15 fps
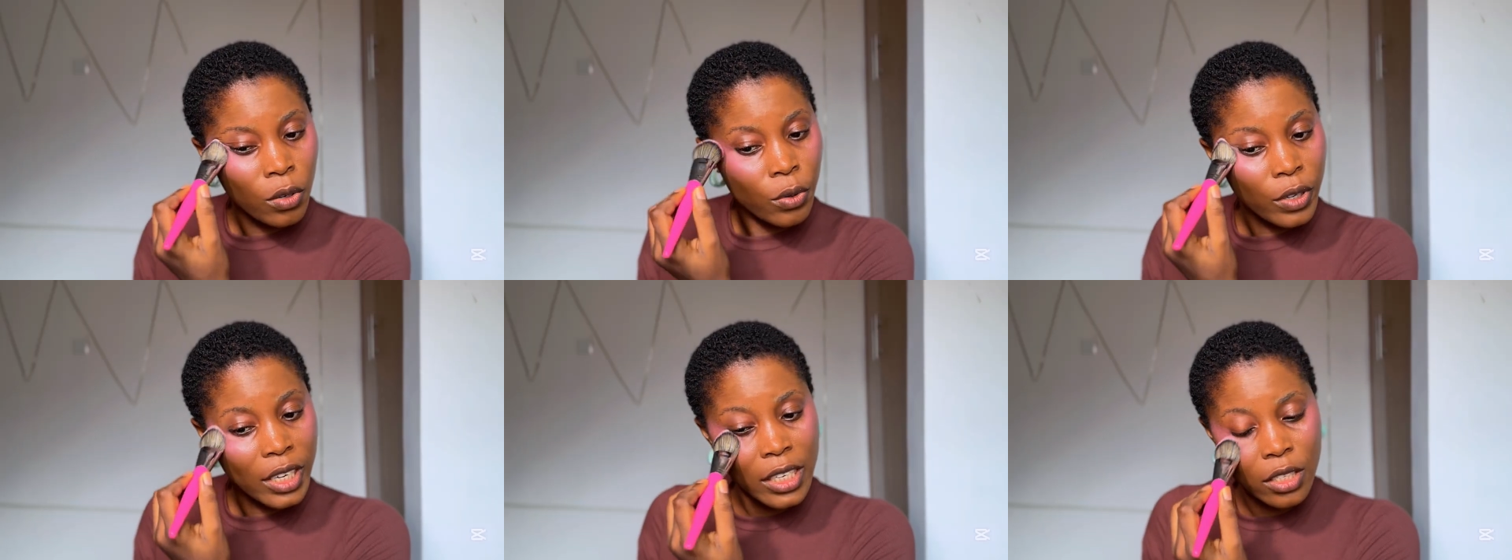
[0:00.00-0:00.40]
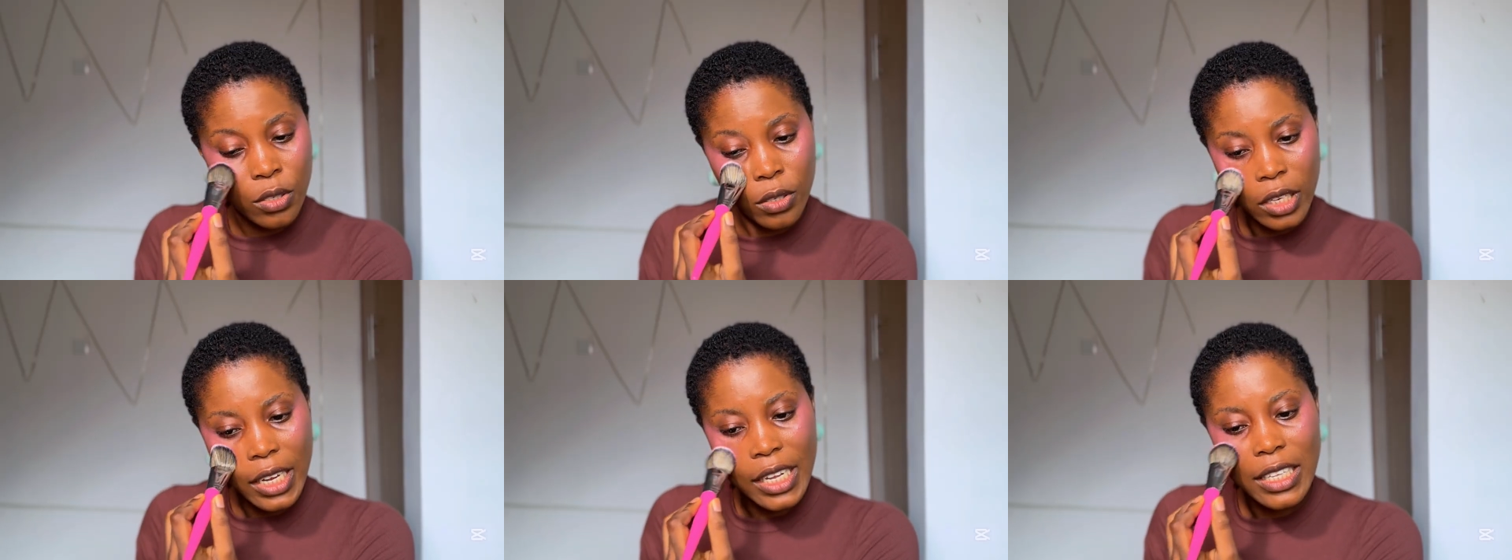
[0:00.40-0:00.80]
looking
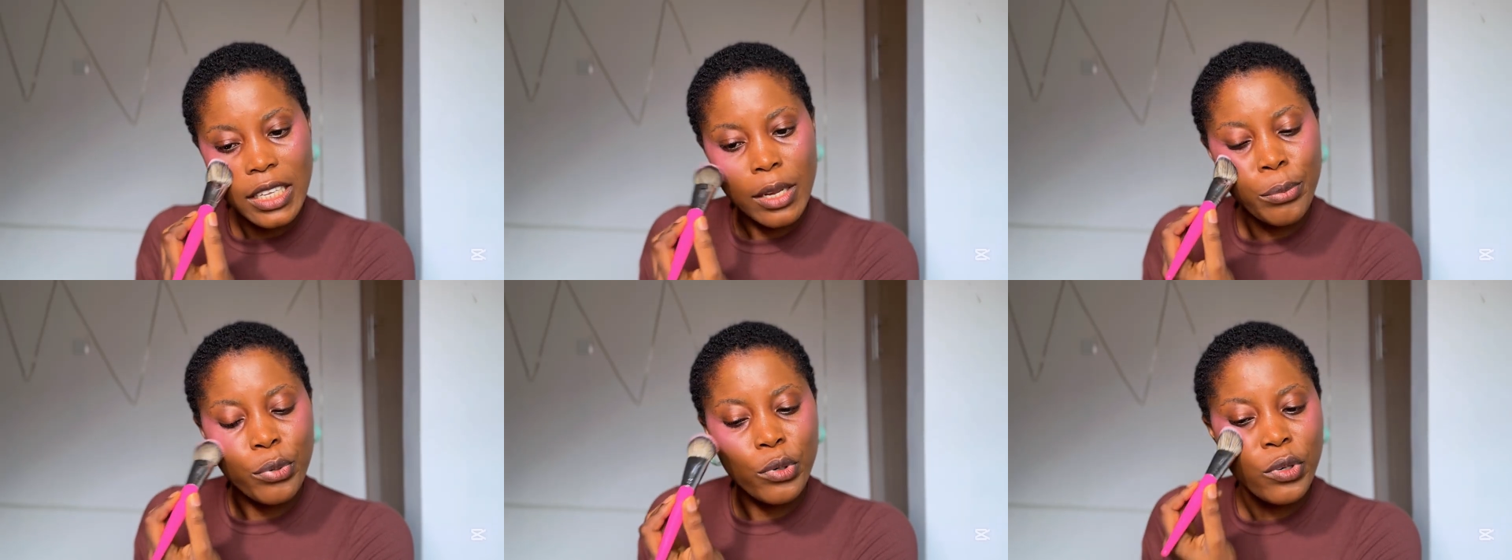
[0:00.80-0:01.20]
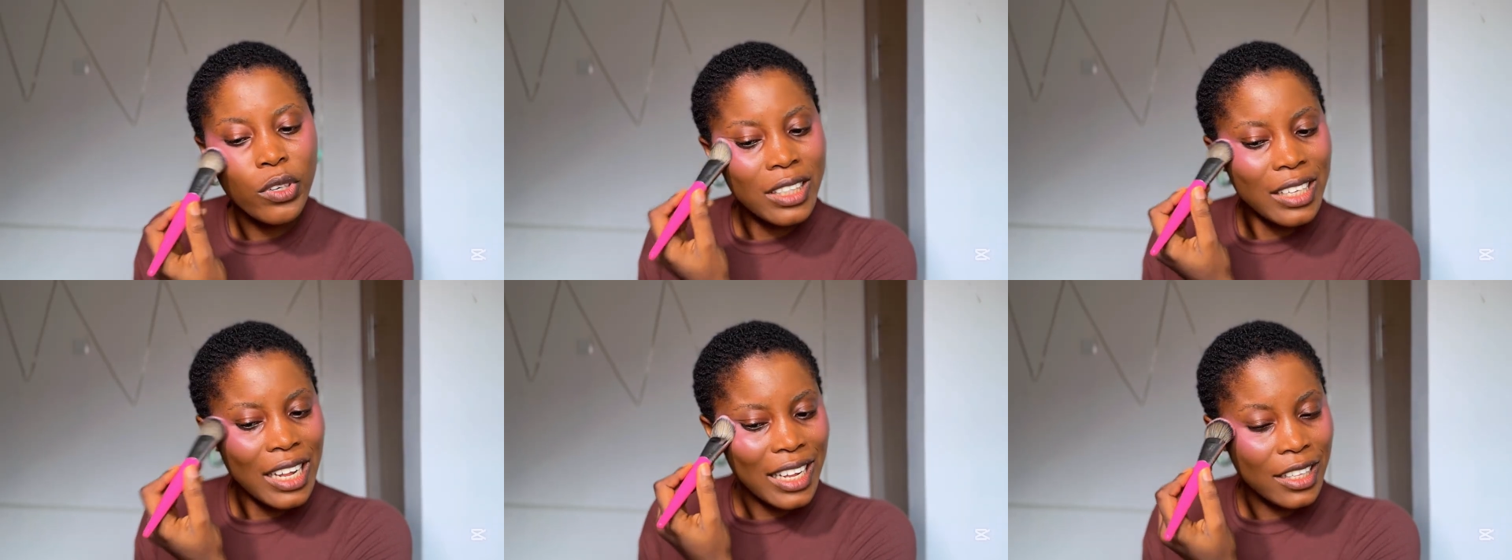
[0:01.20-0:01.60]
to get a
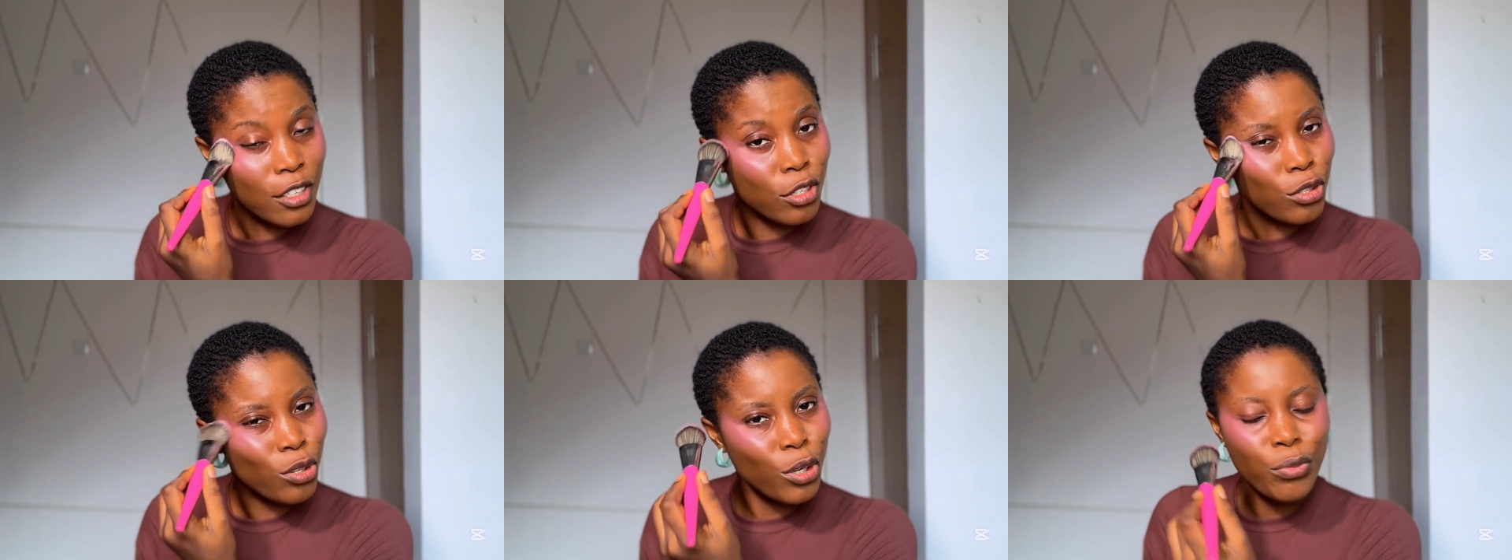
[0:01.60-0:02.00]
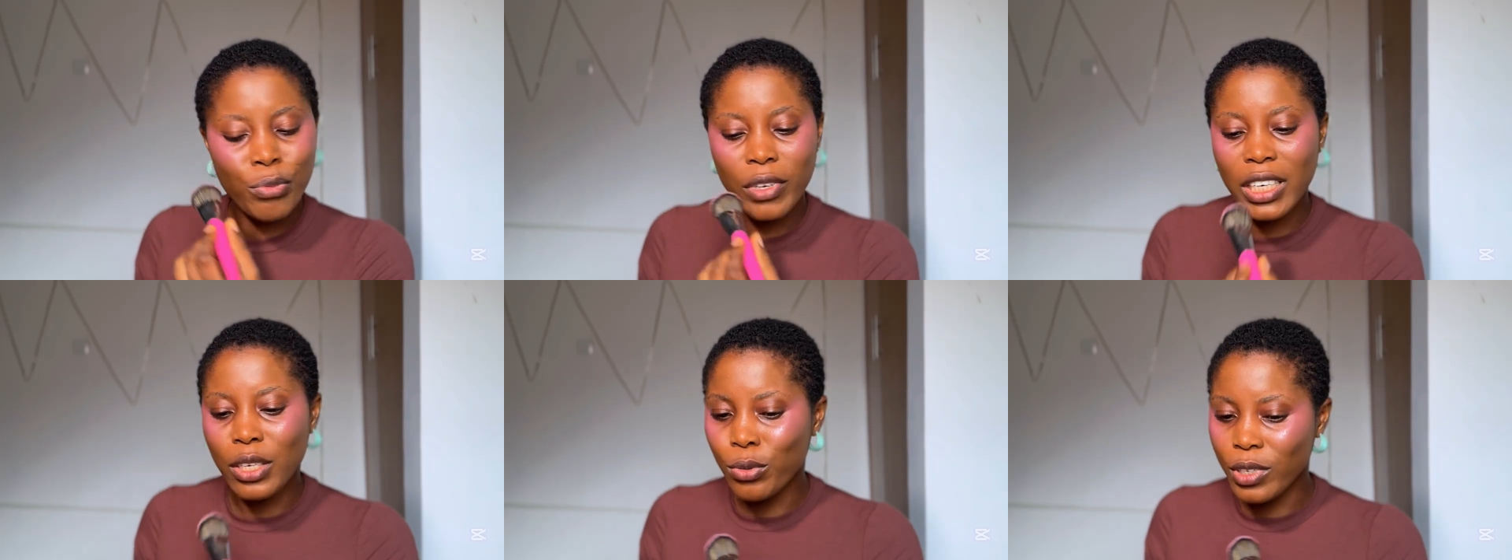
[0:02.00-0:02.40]
product that is not
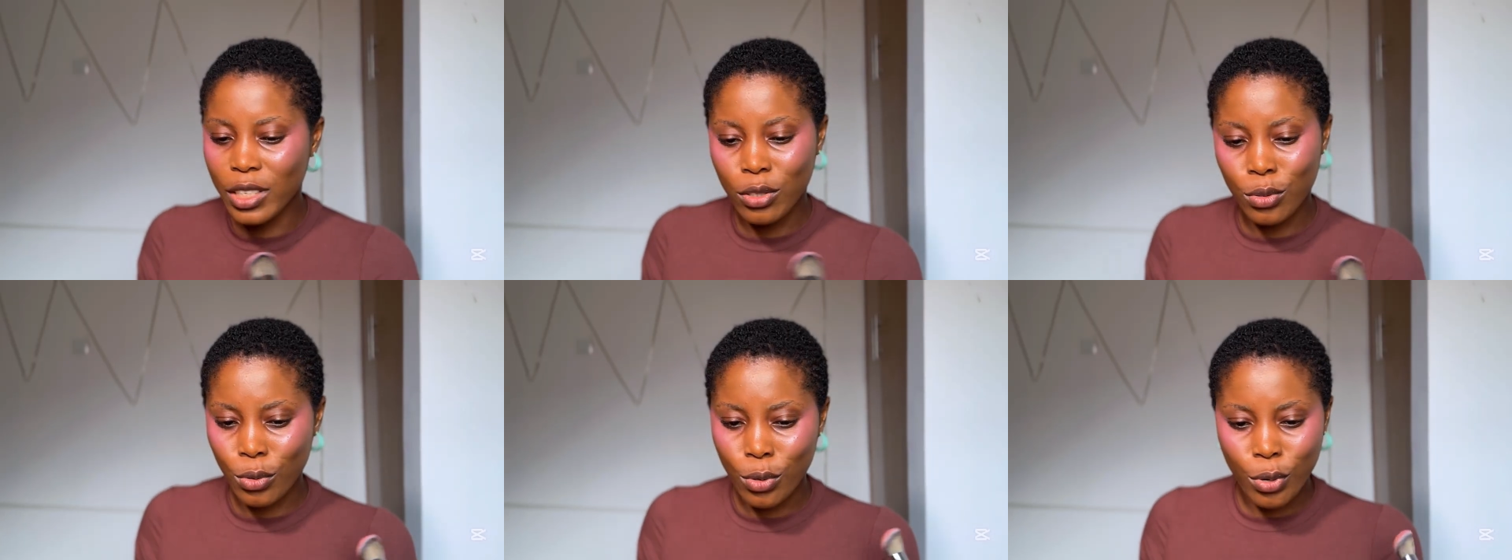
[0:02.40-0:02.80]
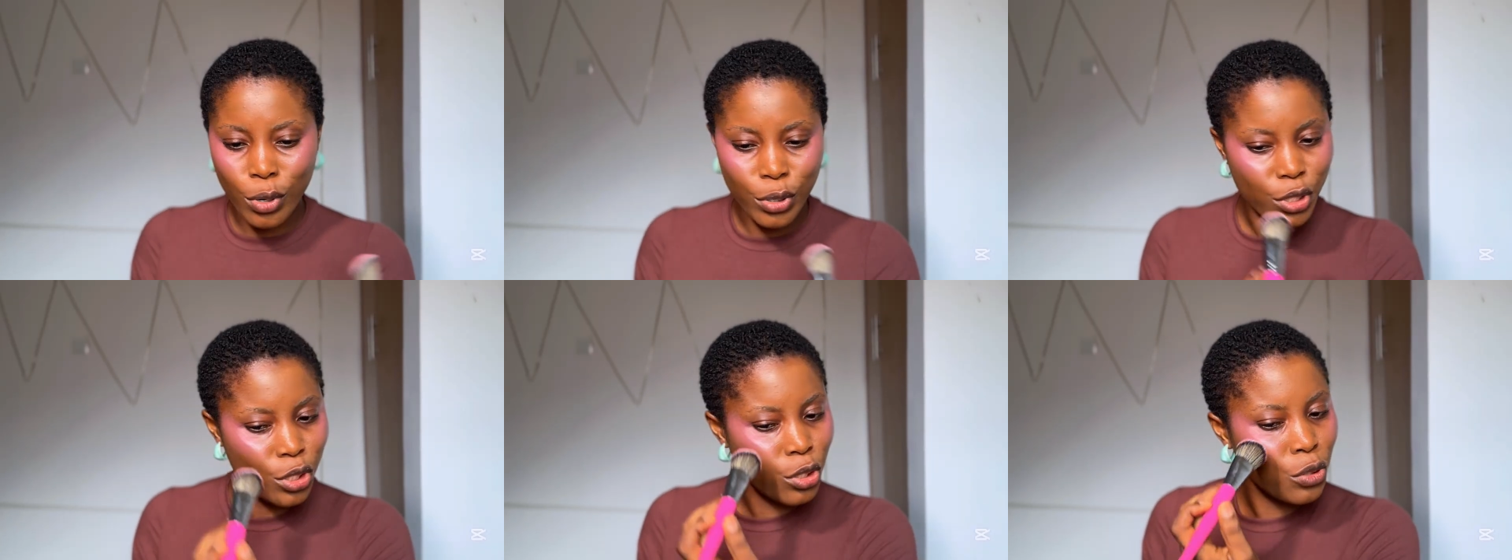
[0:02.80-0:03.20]
really going to
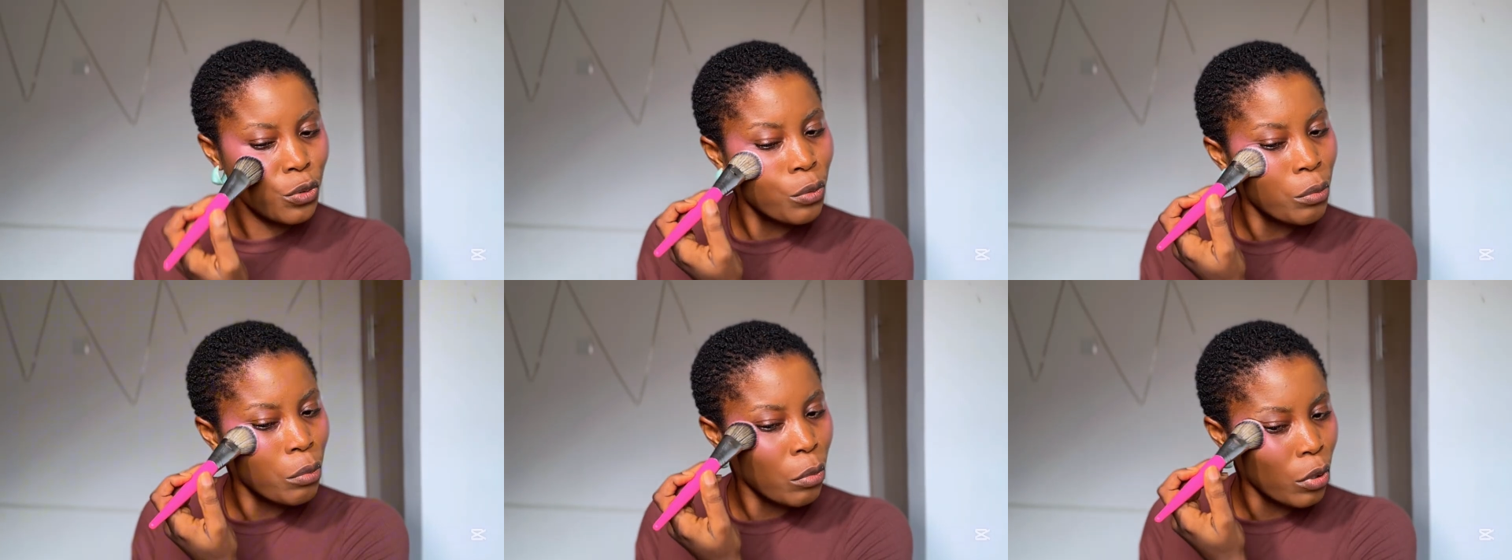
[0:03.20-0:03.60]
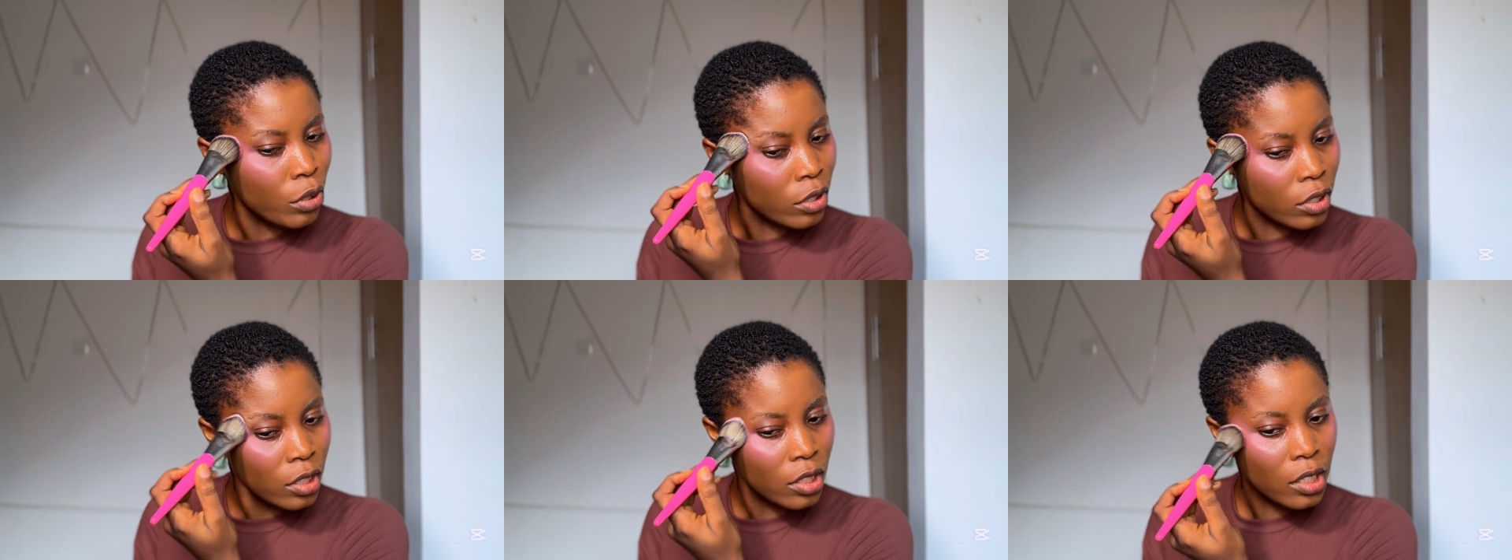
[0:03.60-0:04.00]
cost you
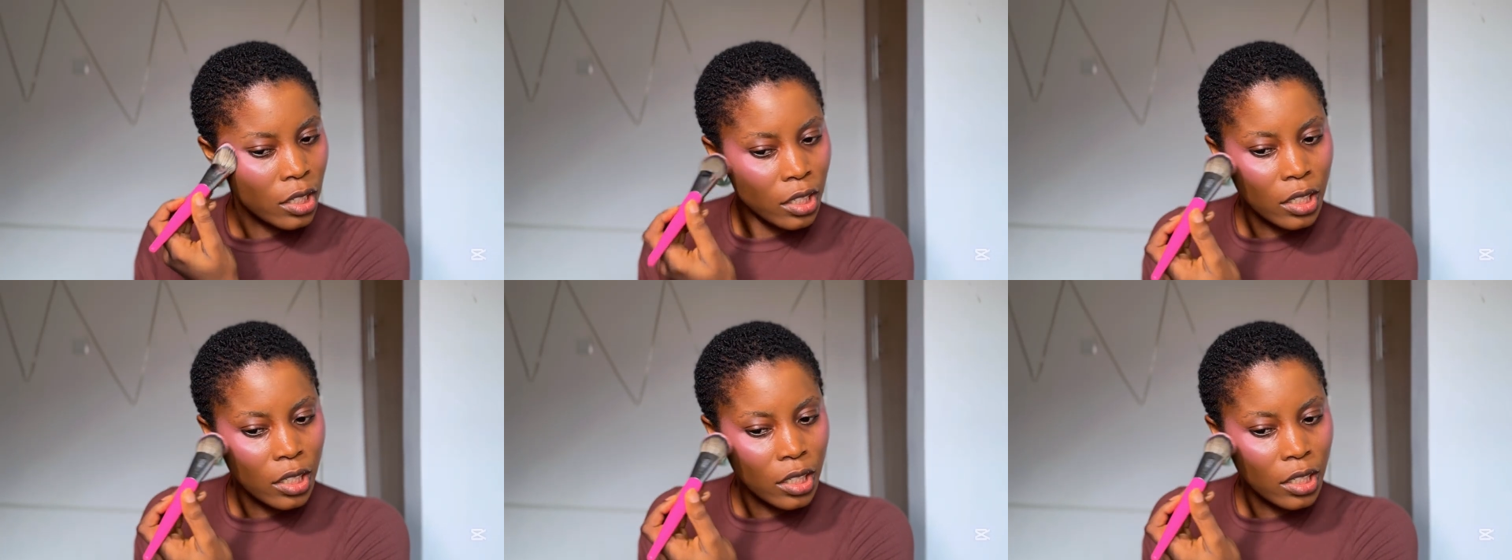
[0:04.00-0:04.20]
much,